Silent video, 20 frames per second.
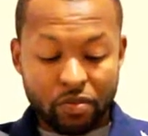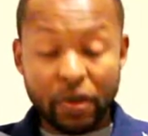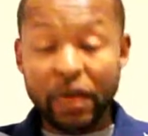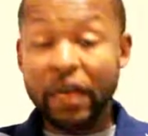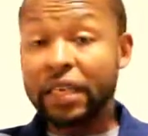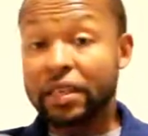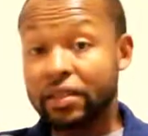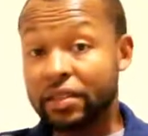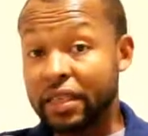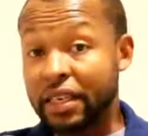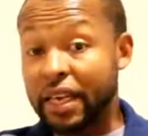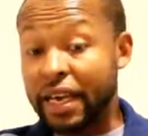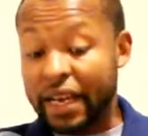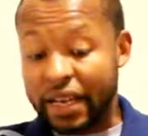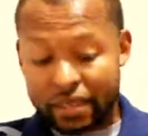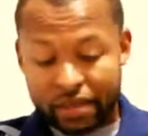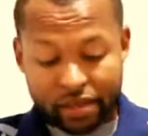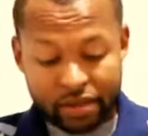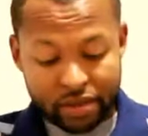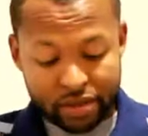But
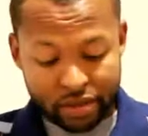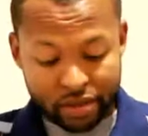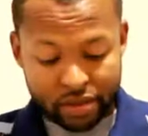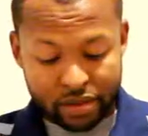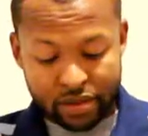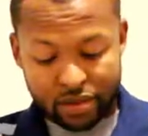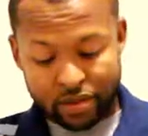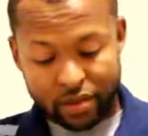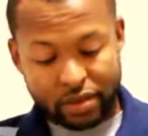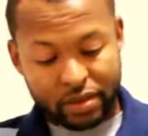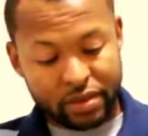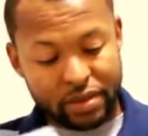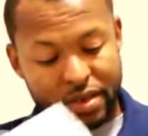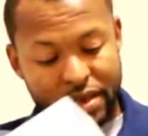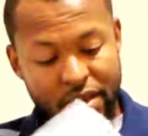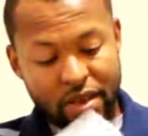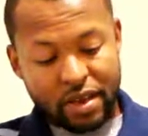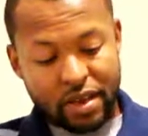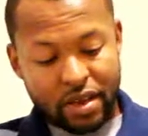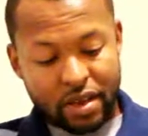yes,
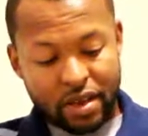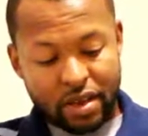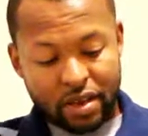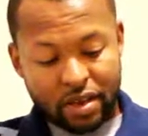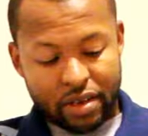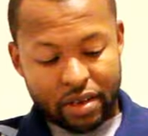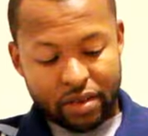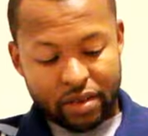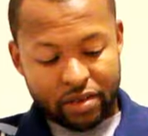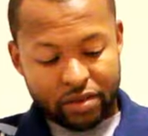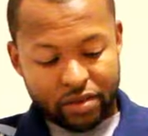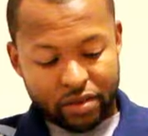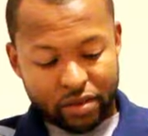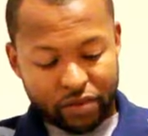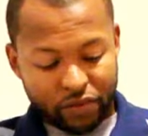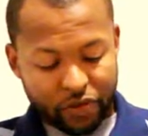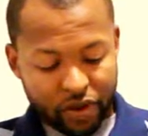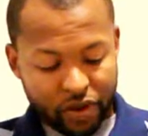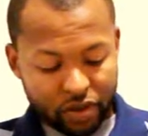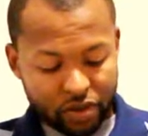
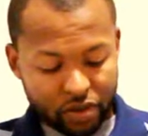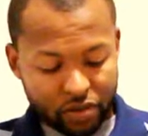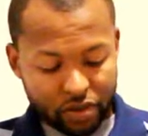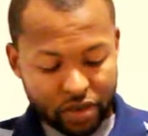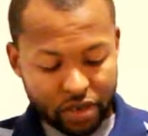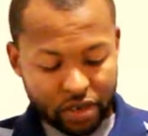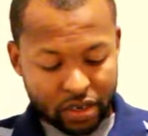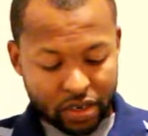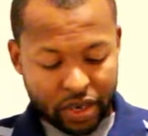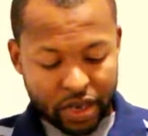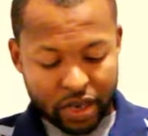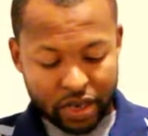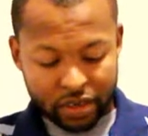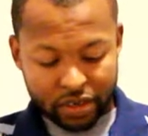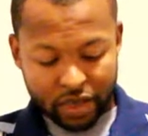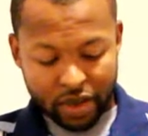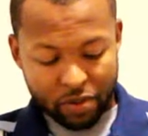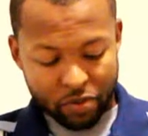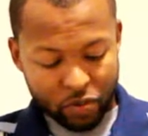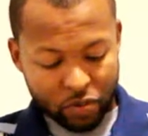so far so good,
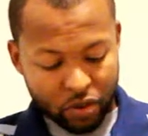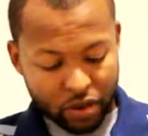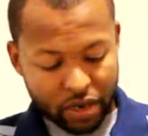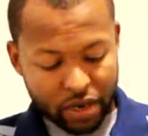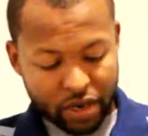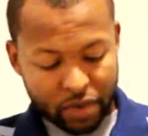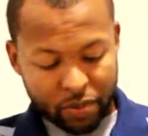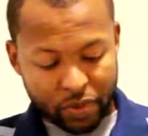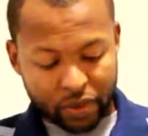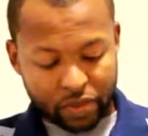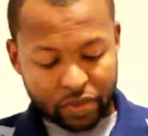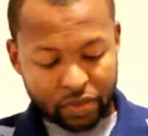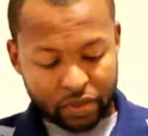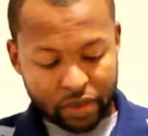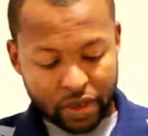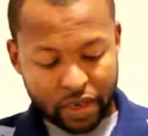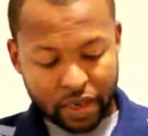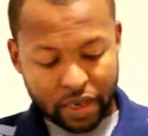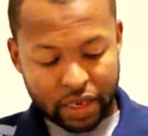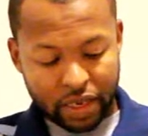guys. Got more coming,
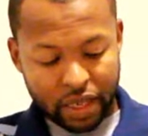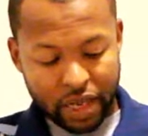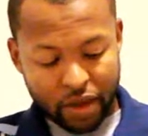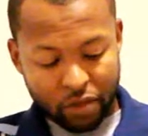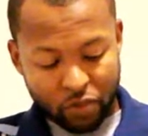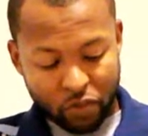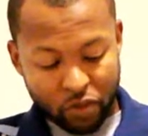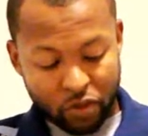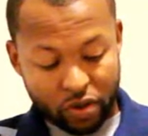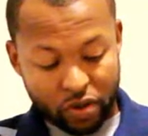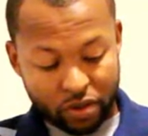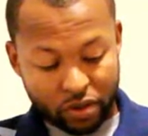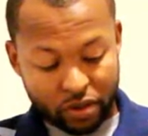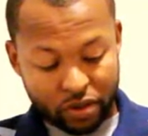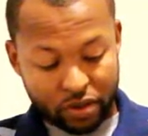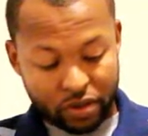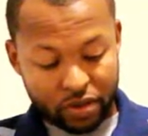a lot more.